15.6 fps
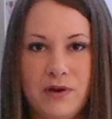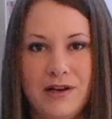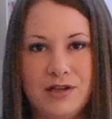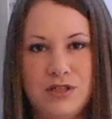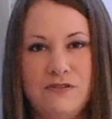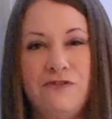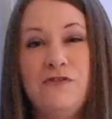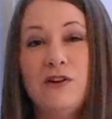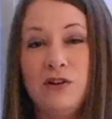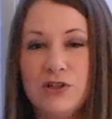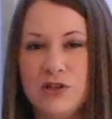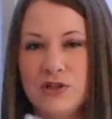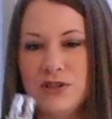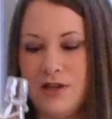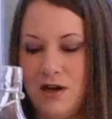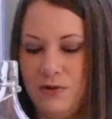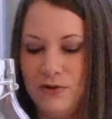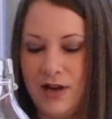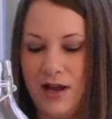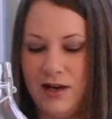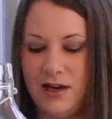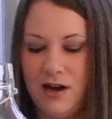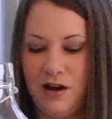and it just filters out
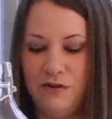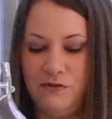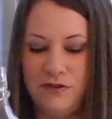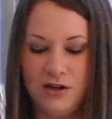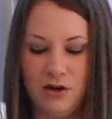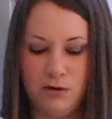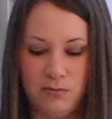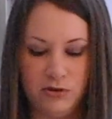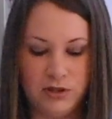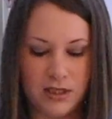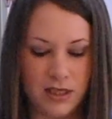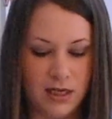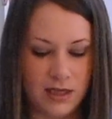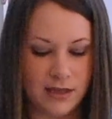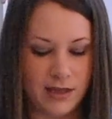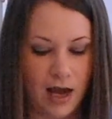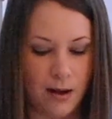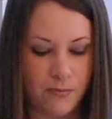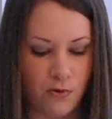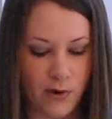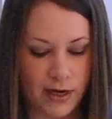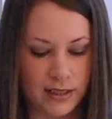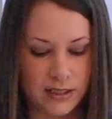any of the herbal tea at that
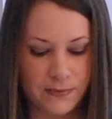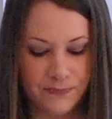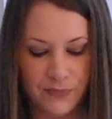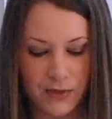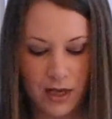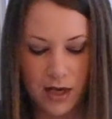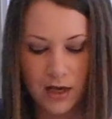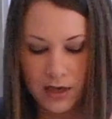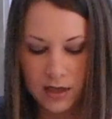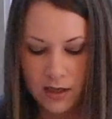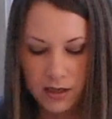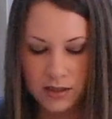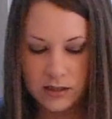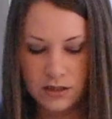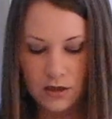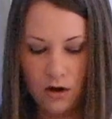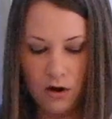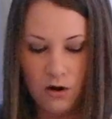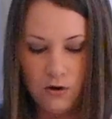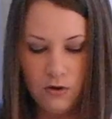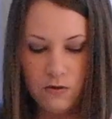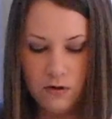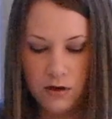point.
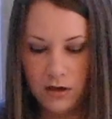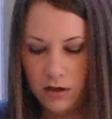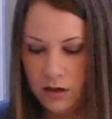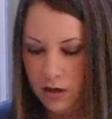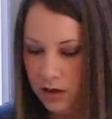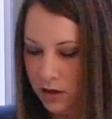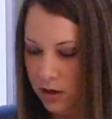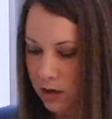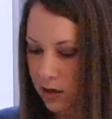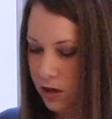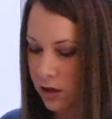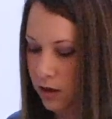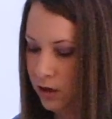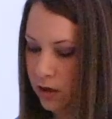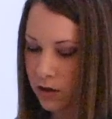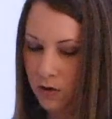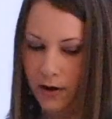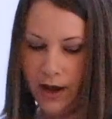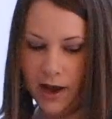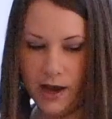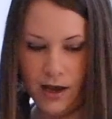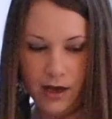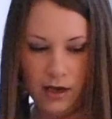So I'm gonna go
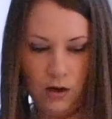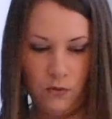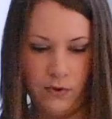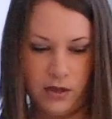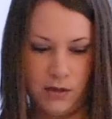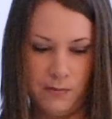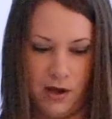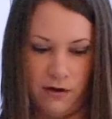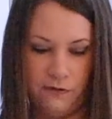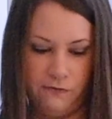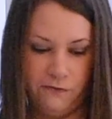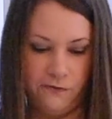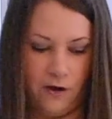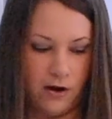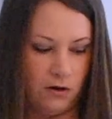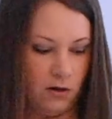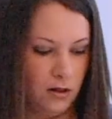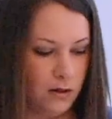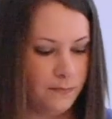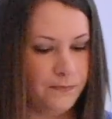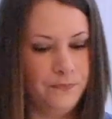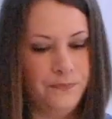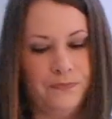ahead with my funnel
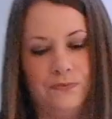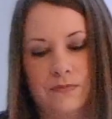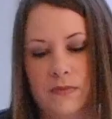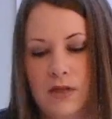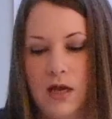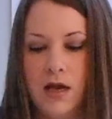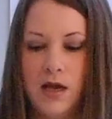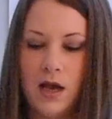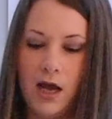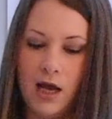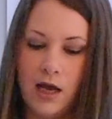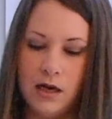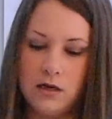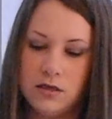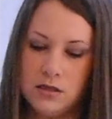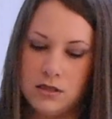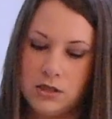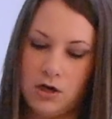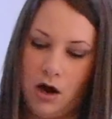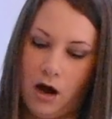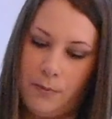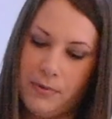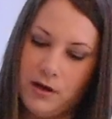and
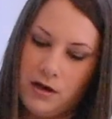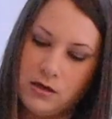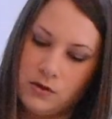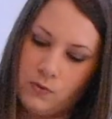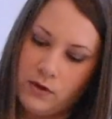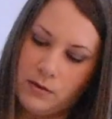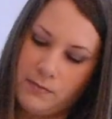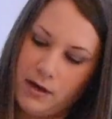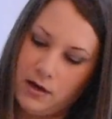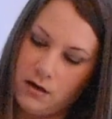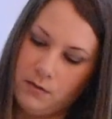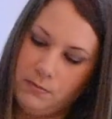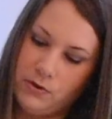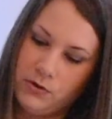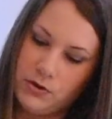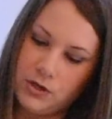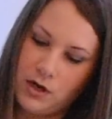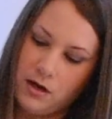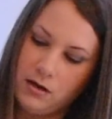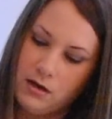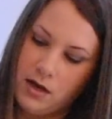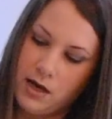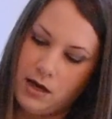top it with my
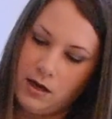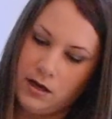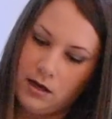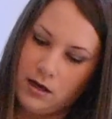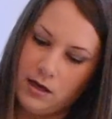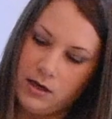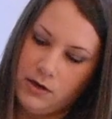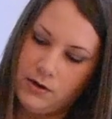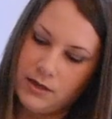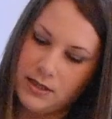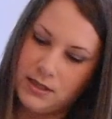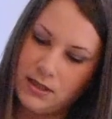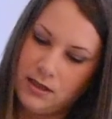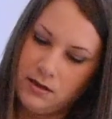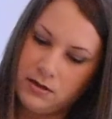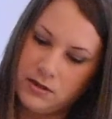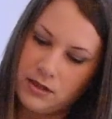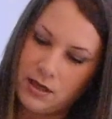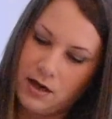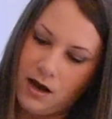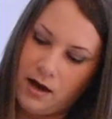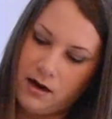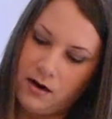kombucha. And you can see there's the
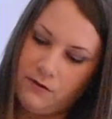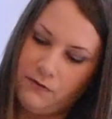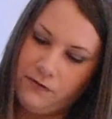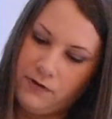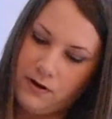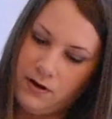kind of,